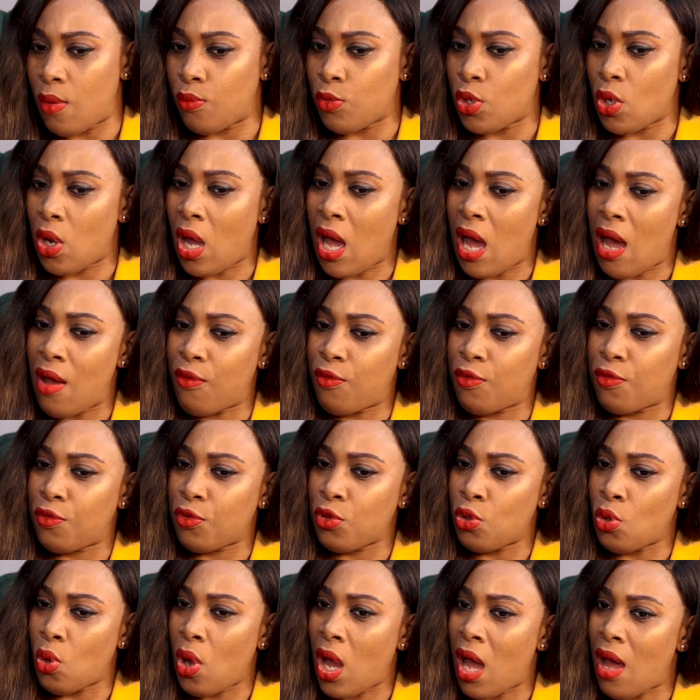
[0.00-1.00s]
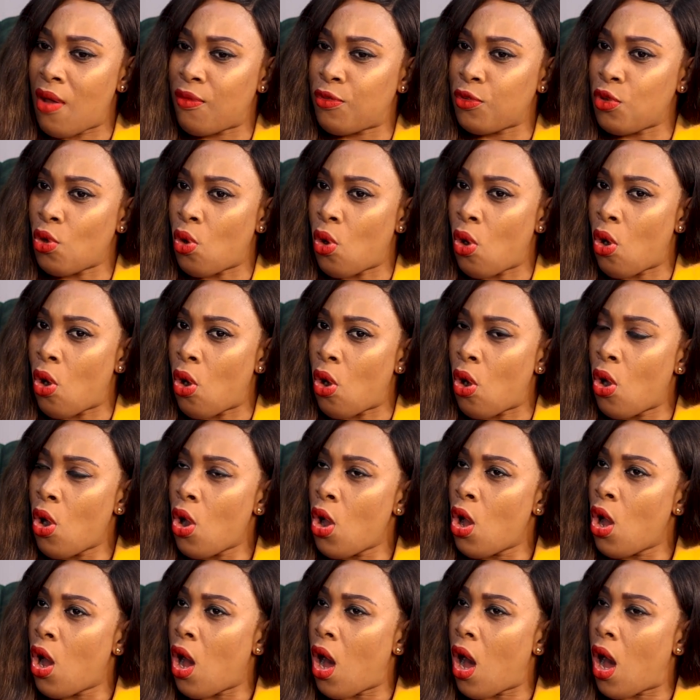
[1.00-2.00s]
you have your
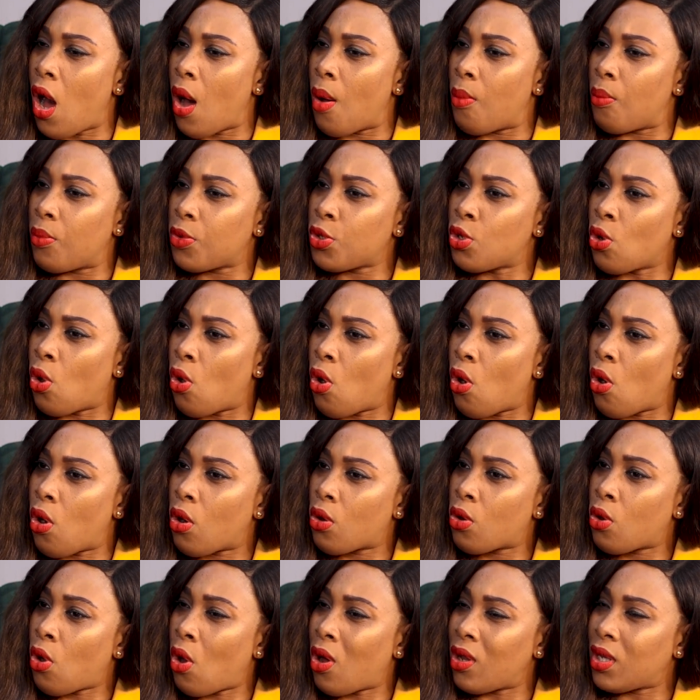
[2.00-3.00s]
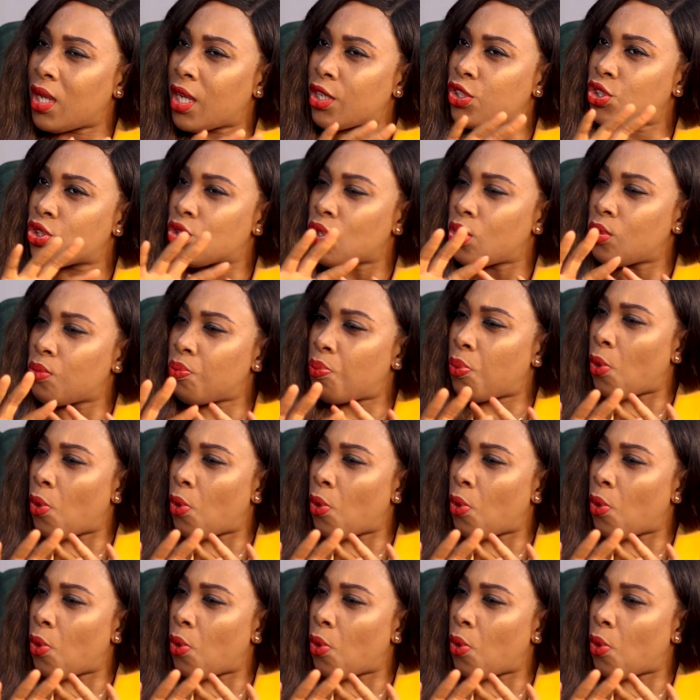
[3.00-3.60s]
collection